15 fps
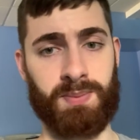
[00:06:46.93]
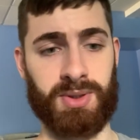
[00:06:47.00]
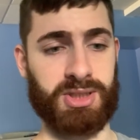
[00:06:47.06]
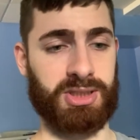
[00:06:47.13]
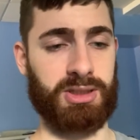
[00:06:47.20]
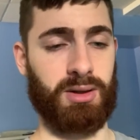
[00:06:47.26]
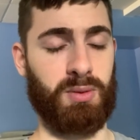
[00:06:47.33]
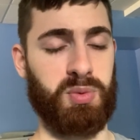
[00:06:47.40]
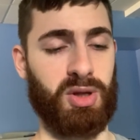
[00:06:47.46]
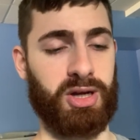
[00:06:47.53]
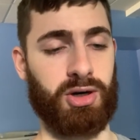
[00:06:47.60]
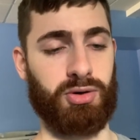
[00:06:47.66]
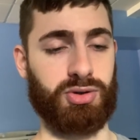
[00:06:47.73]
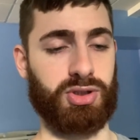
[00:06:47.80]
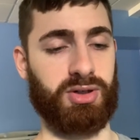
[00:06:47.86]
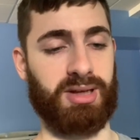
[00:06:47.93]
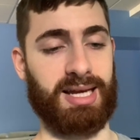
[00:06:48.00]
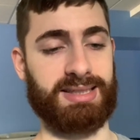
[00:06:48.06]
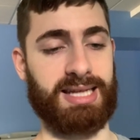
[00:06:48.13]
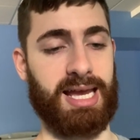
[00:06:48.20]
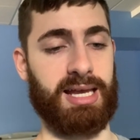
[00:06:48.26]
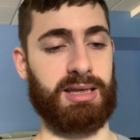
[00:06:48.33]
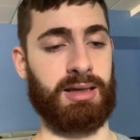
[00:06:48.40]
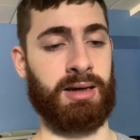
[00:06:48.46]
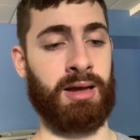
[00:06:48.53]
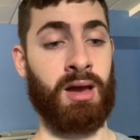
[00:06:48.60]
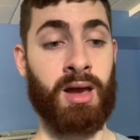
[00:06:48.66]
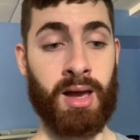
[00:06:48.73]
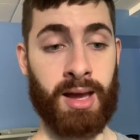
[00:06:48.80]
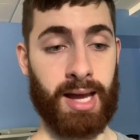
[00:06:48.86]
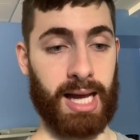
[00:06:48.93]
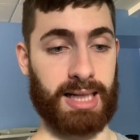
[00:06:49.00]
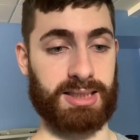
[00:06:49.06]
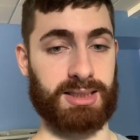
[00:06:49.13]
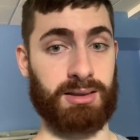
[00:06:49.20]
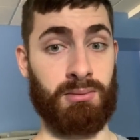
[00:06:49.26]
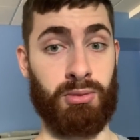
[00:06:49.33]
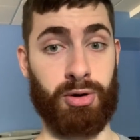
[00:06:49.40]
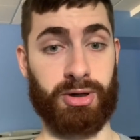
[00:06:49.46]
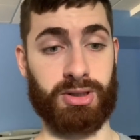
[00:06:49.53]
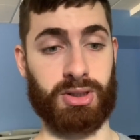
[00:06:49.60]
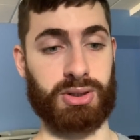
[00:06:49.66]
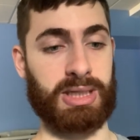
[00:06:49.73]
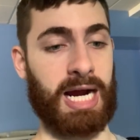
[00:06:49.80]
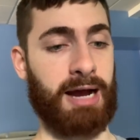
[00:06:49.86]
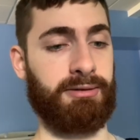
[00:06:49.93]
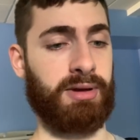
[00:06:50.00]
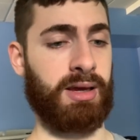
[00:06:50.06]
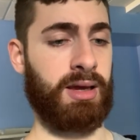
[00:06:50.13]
but still a player who should get taken at some point in the draft.